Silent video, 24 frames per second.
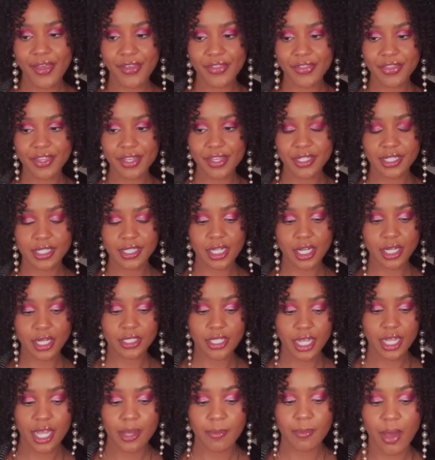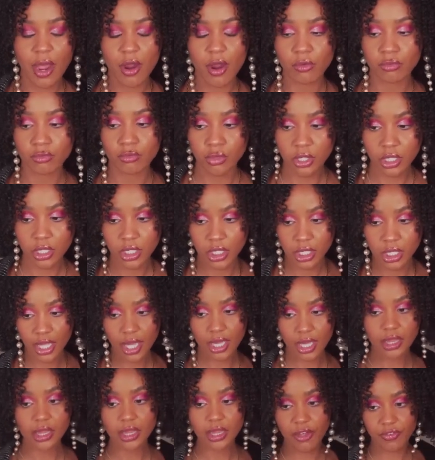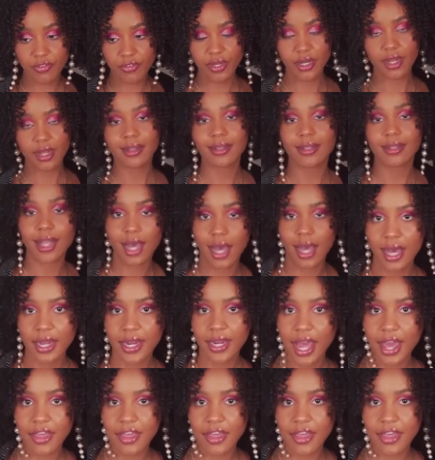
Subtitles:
this tape, I really love it a lot.